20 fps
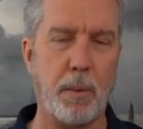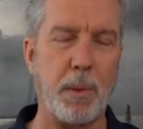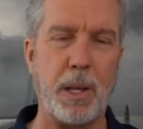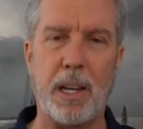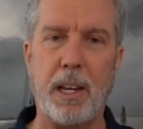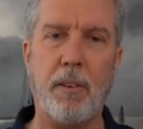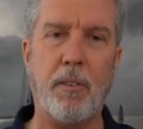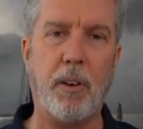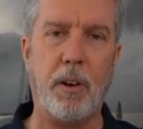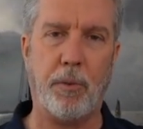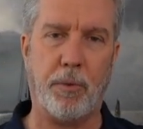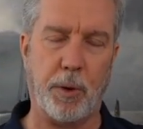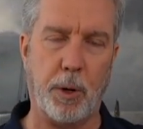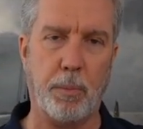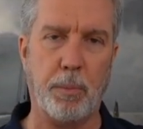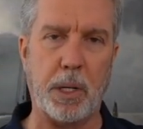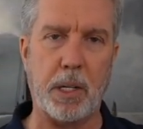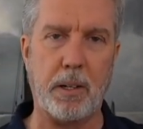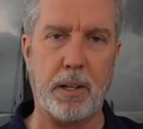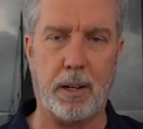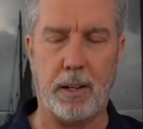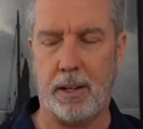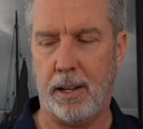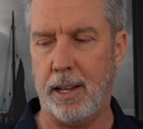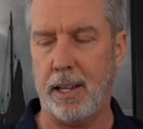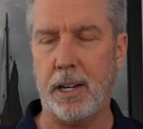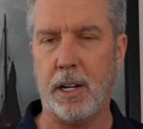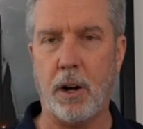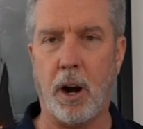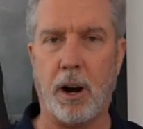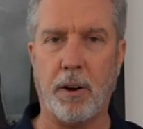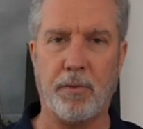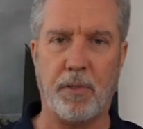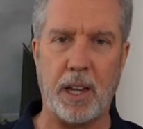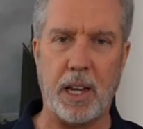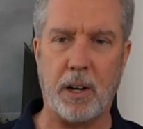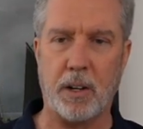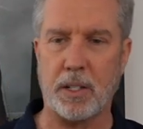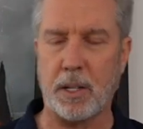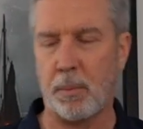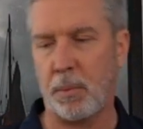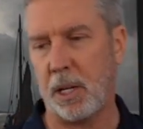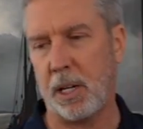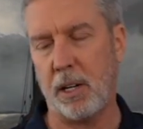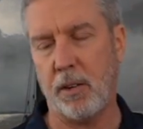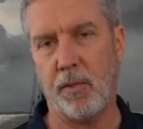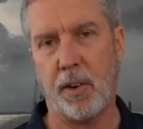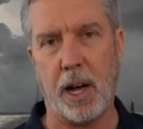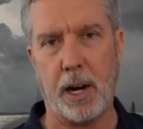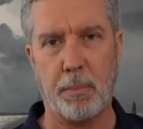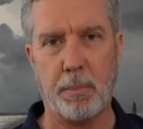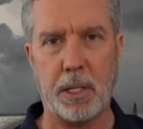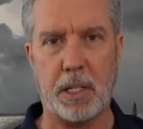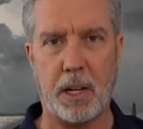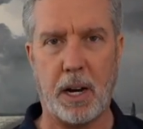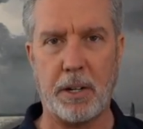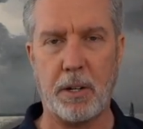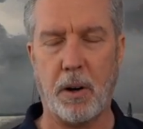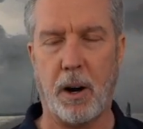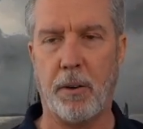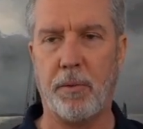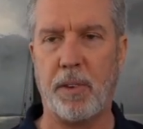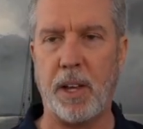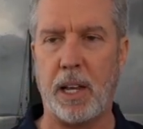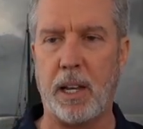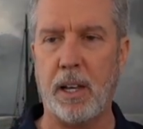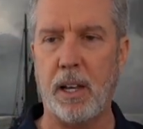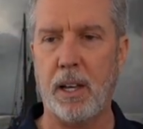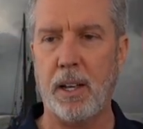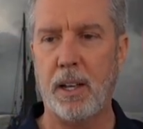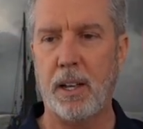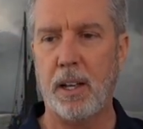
I mean, even if you're in an RV or something and you've got it beside your RV,